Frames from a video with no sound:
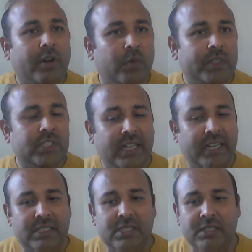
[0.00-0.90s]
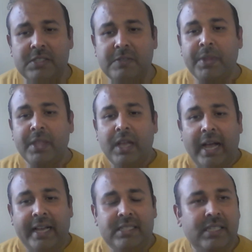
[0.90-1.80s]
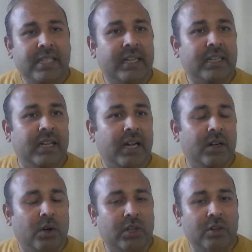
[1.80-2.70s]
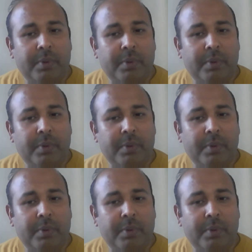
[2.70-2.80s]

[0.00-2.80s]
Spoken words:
for question and answers. I see that Dr.